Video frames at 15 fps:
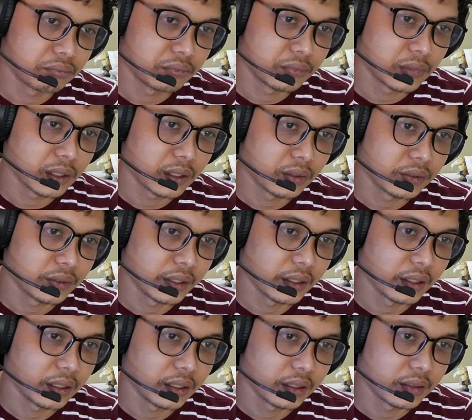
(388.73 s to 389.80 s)
how to say,
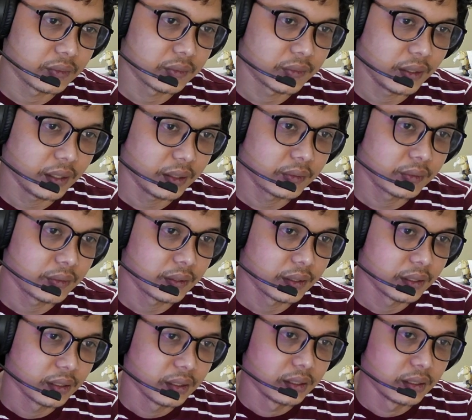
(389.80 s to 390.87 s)
like 6.
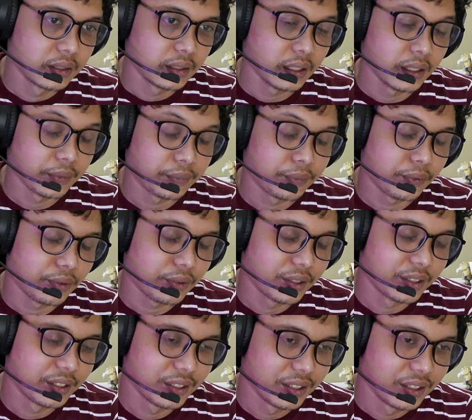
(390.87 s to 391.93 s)
4.
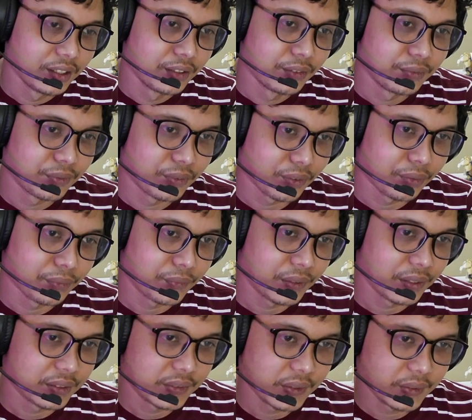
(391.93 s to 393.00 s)
4
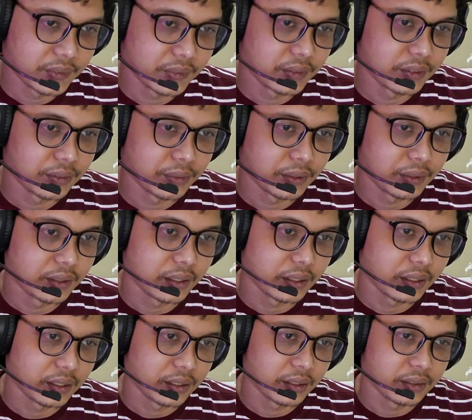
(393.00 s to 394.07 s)
plus 6 is gonna be
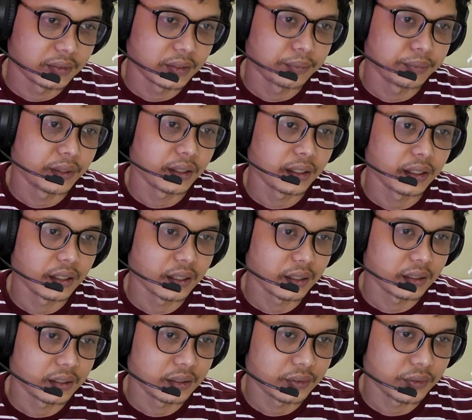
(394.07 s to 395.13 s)
10, something like that.
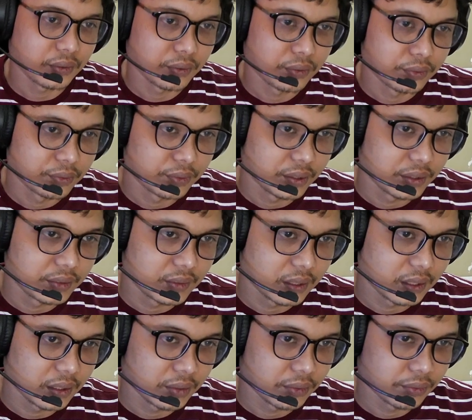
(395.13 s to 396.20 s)
So it's
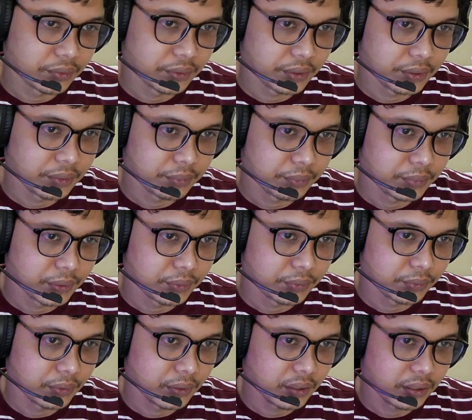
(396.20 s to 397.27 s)
like 1 plus
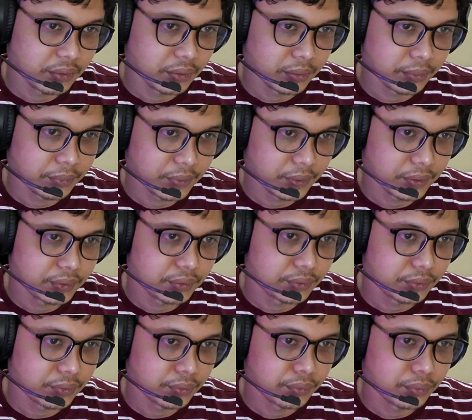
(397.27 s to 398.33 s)
1, 1 plus 2,
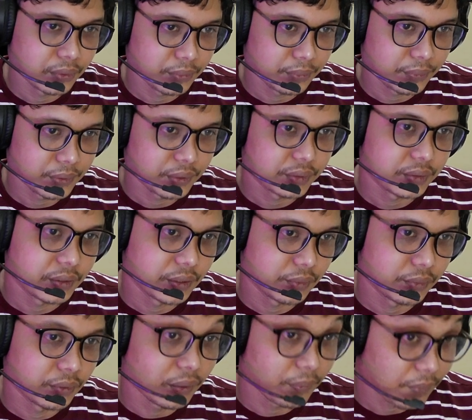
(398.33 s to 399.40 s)
1 plus 3,
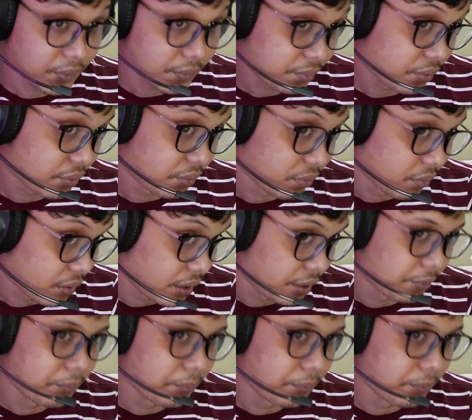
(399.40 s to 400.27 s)
1 plus 4, right?